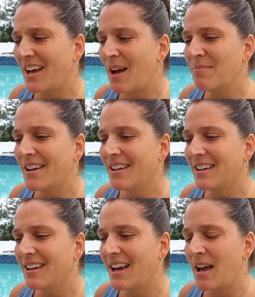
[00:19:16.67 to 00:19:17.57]
I'm like,
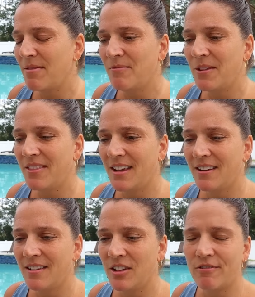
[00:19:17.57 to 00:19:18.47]
I would
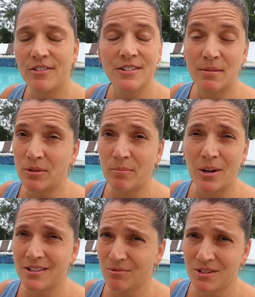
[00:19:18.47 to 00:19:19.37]
think, you know, for a similar price,